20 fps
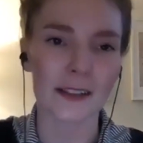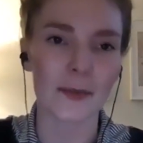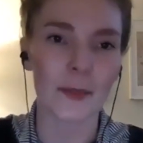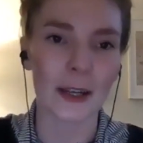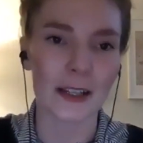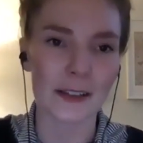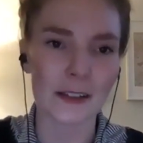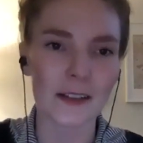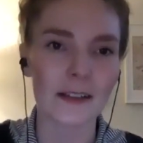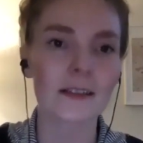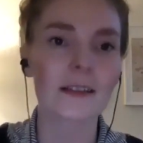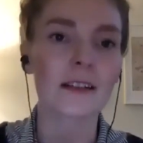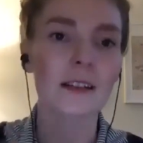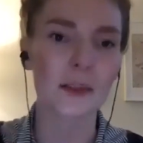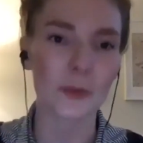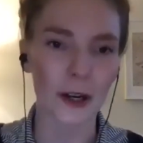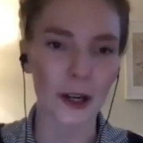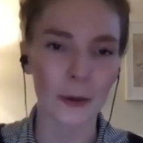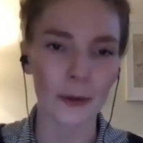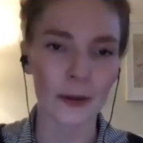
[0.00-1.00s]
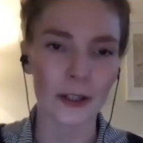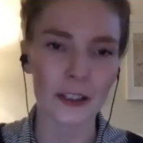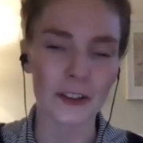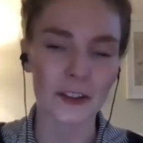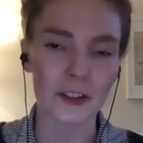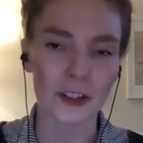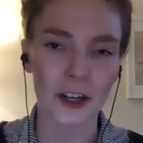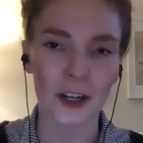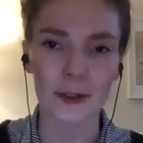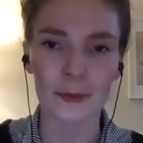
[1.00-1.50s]
spaces is what I wanted to
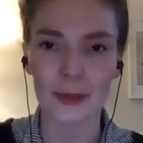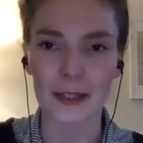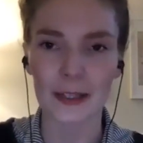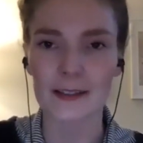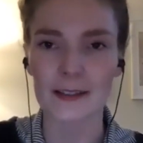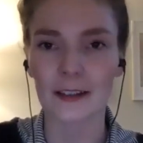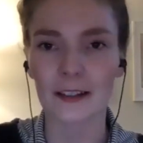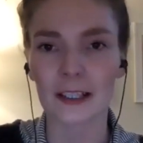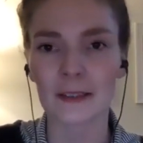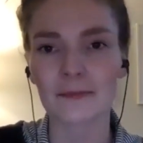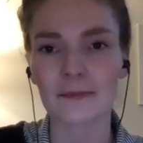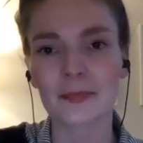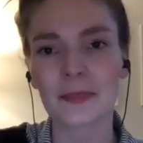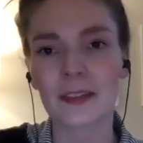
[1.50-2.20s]
share, basically.